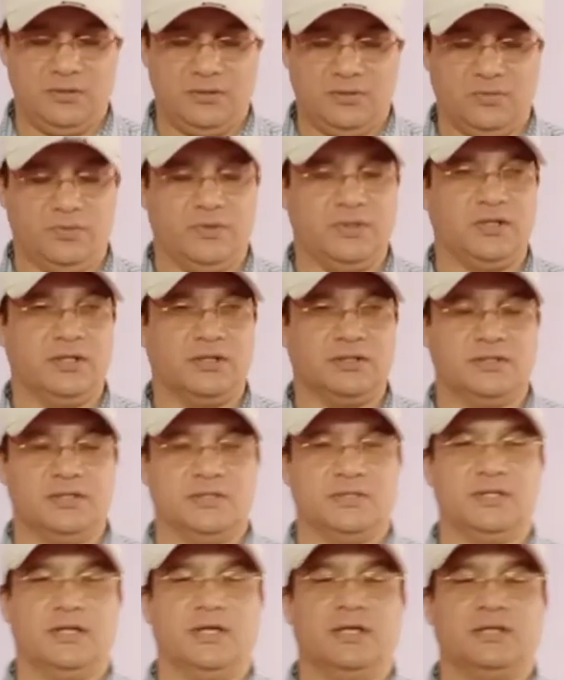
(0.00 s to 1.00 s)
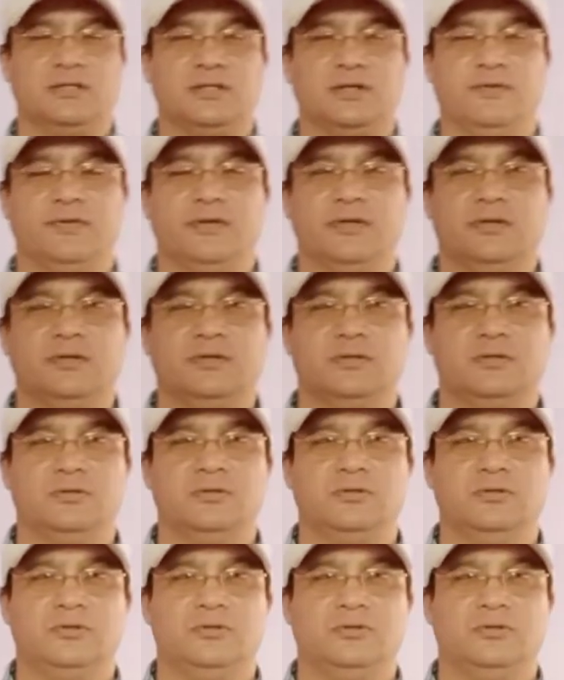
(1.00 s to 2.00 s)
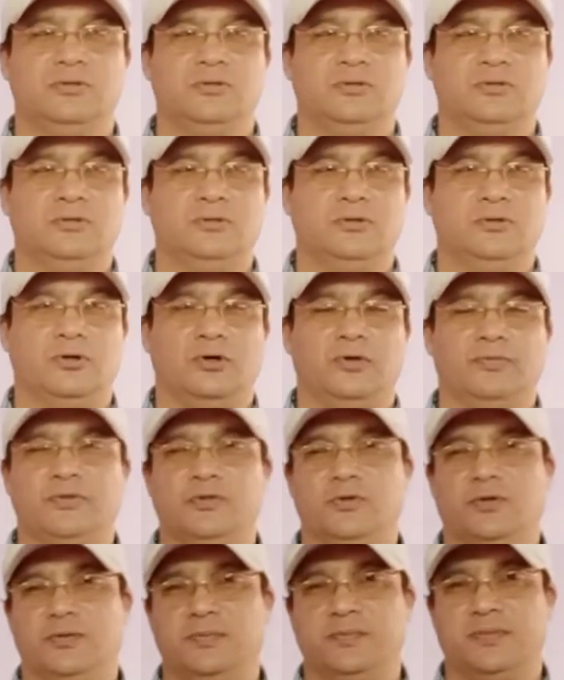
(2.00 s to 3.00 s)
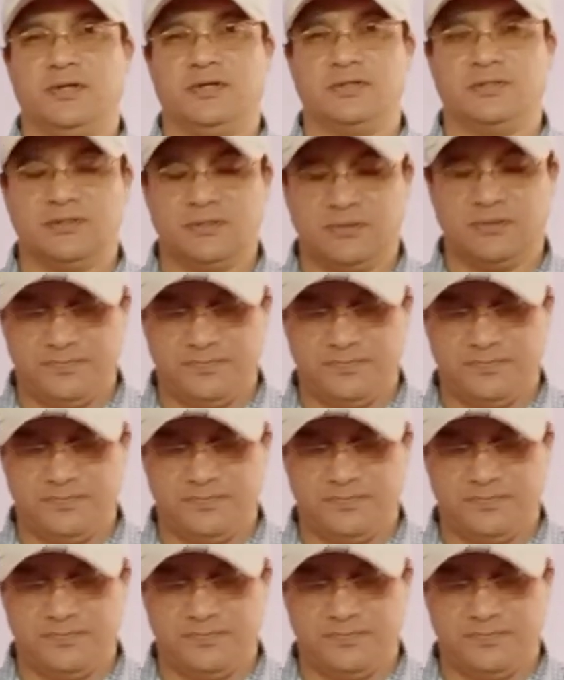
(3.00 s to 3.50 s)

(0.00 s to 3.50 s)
to witness this last event of the Olympics.